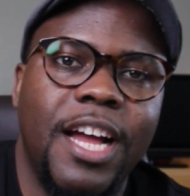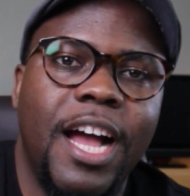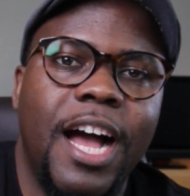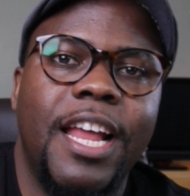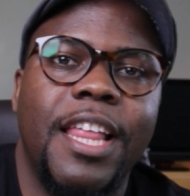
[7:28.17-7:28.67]

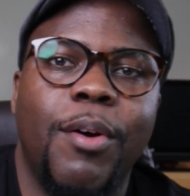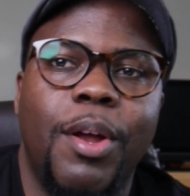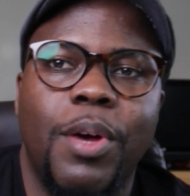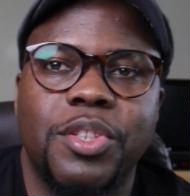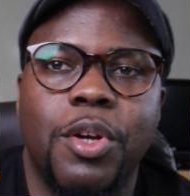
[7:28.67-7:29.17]
Another one
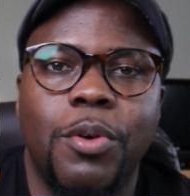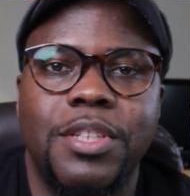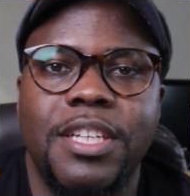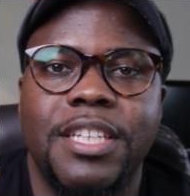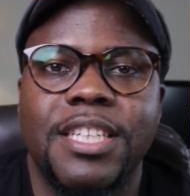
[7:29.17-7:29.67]
was caught in
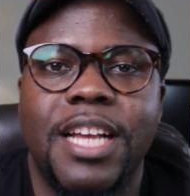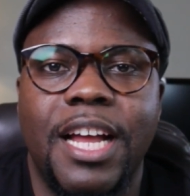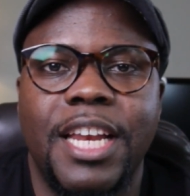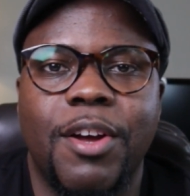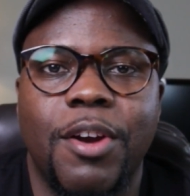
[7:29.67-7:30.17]
a
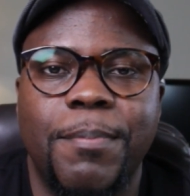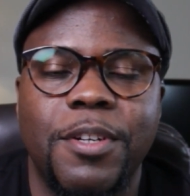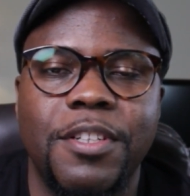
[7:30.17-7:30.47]
corruption